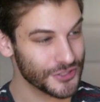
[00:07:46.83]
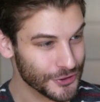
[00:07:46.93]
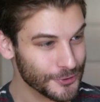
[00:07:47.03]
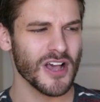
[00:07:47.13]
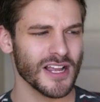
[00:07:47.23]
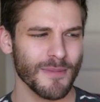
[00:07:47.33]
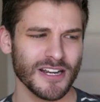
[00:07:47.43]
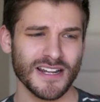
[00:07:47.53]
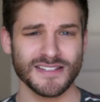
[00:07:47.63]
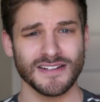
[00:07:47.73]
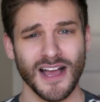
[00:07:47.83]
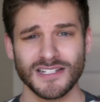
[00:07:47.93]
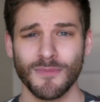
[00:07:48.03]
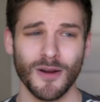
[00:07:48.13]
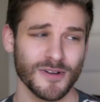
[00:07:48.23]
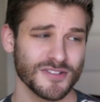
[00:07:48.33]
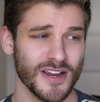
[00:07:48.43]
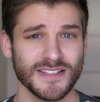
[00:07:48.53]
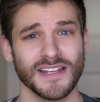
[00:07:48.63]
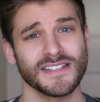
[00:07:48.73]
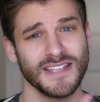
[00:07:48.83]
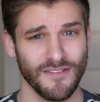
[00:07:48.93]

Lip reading: cute. Talking about it as a nod to Barbara Streisand is